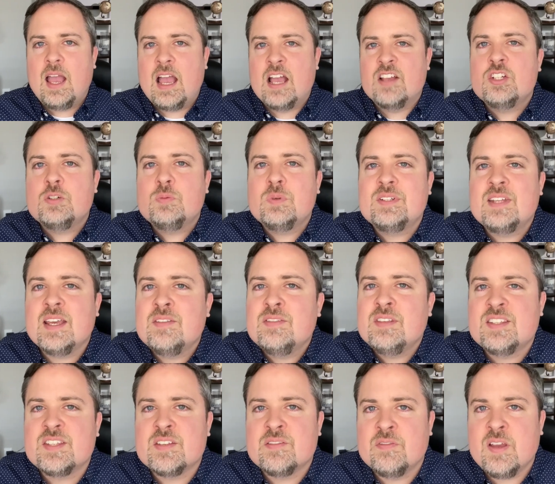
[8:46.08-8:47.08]
as you attend
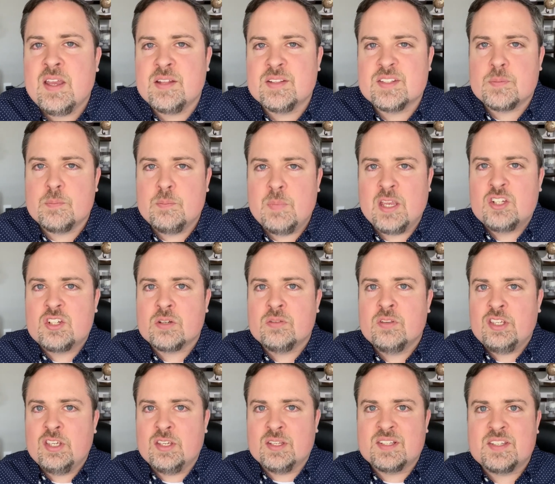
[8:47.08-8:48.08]
these events, make sure
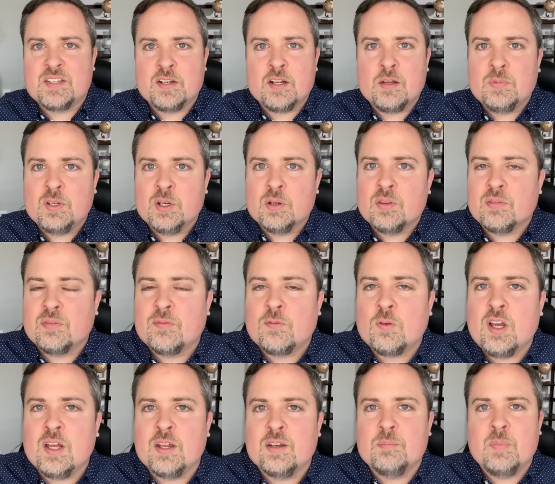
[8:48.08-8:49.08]
that you sit up near the
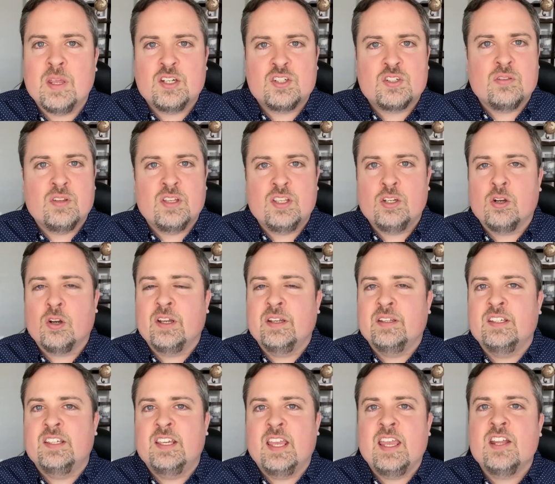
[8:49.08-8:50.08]
front, make sure that you're
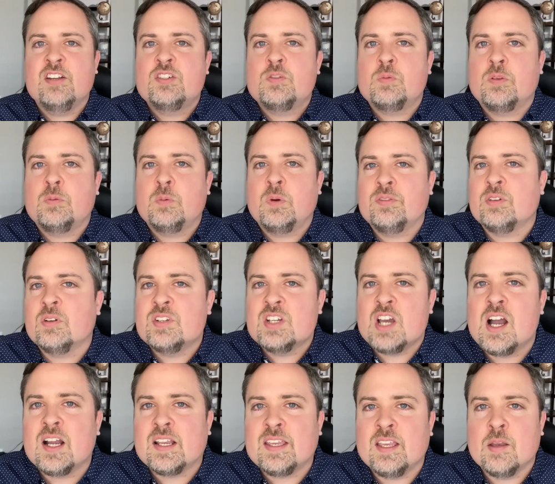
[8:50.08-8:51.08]
engaged with what they're
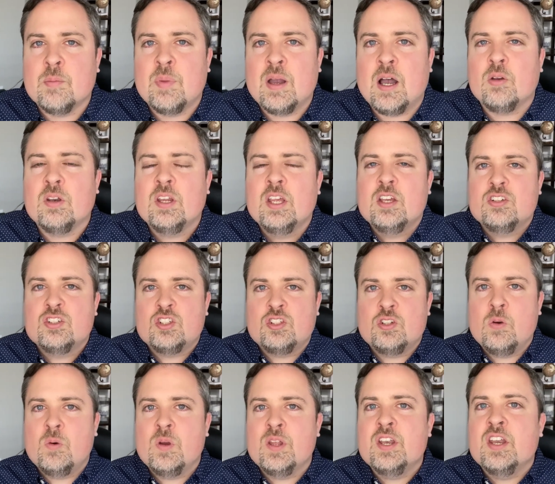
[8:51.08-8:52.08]
talking about,
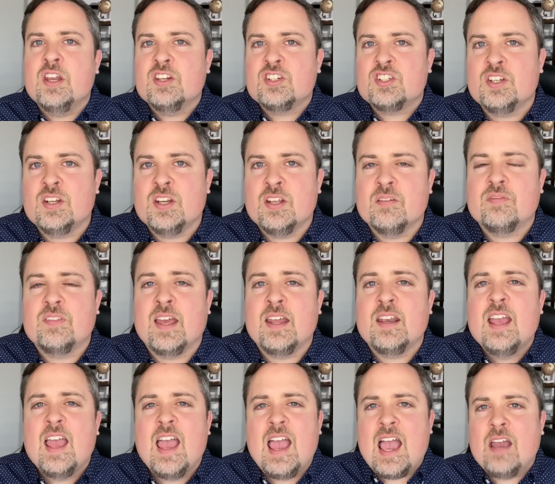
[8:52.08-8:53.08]
show initiative,
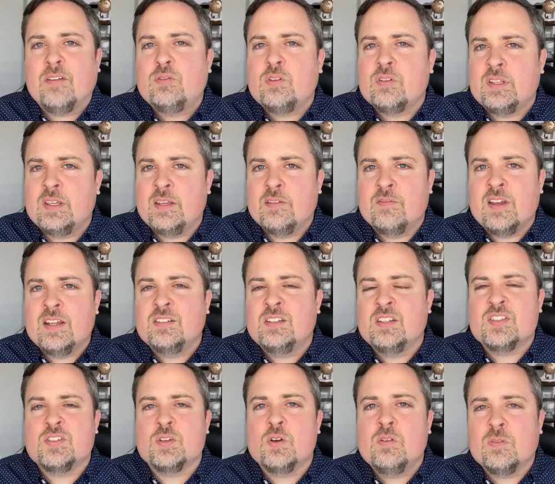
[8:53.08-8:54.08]
that after the event
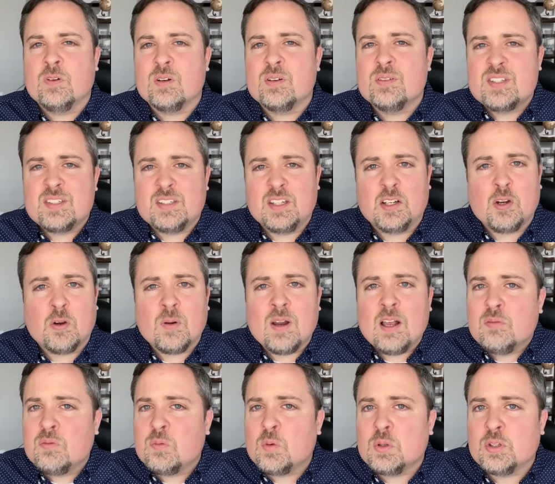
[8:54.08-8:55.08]
is over, stick
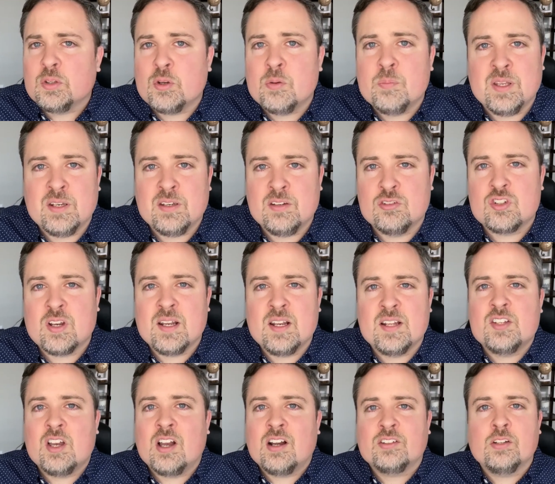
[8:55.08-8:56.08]
around for a little bit and try to
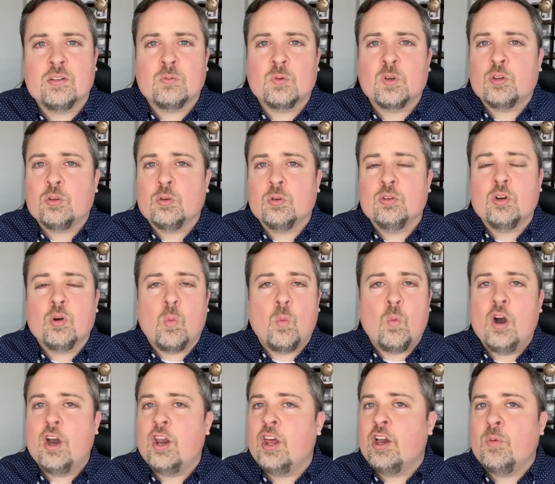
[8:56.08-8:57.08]
talk to the recruiter
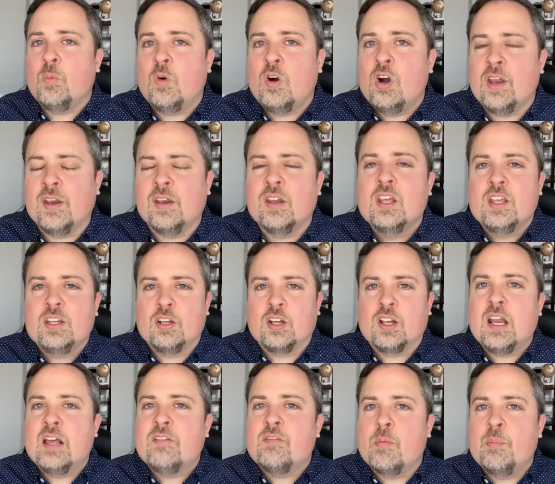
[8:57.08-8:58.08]
one on one. You're
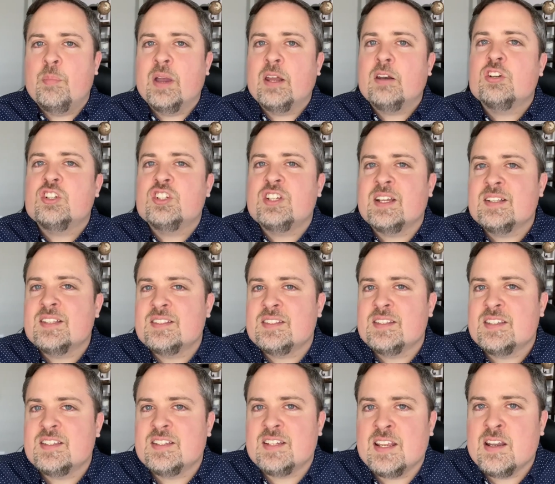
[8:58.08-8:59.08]
going to have a better chance
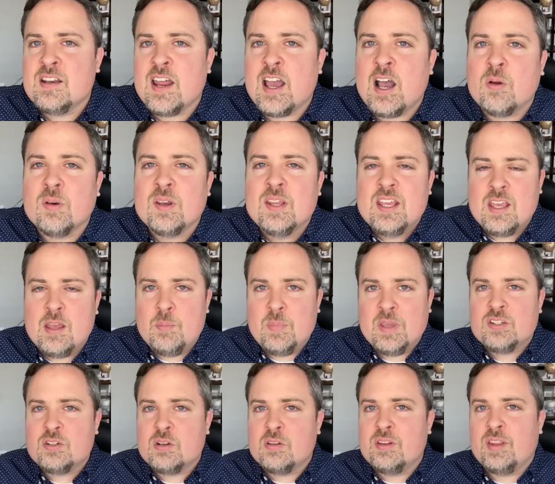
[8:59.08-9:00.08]
to stand out and
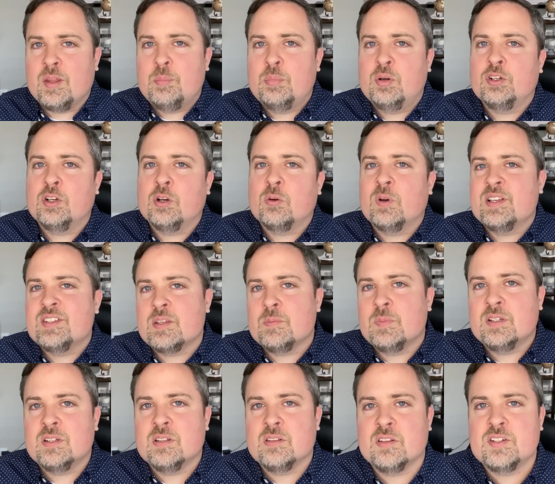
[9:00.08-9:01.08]
make sure that they put your
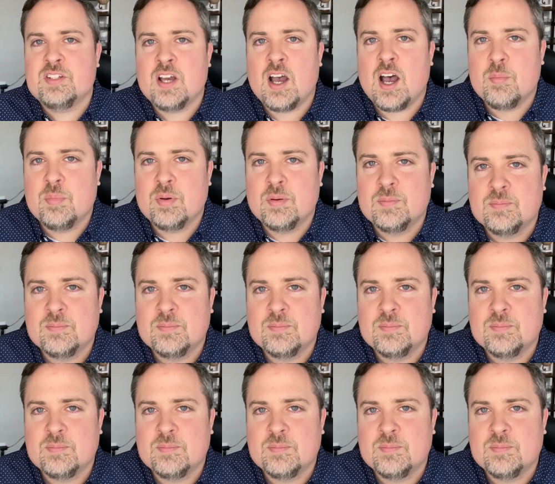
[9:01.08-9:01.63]
resume to the top.